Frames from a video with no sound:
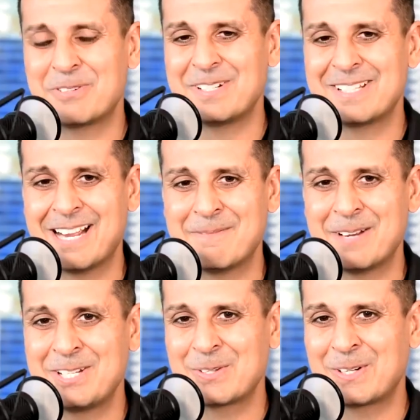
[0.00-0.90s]
your time.
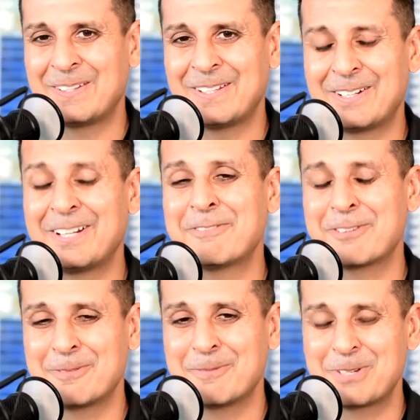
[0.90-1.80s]
I enjoyed learning
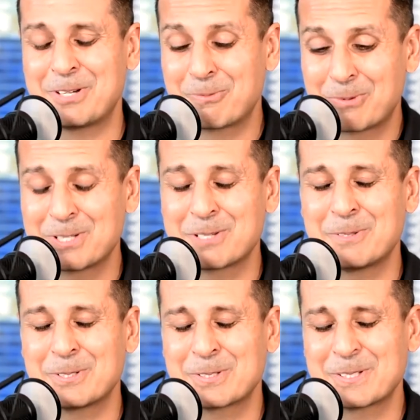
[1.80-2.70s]
from your principles.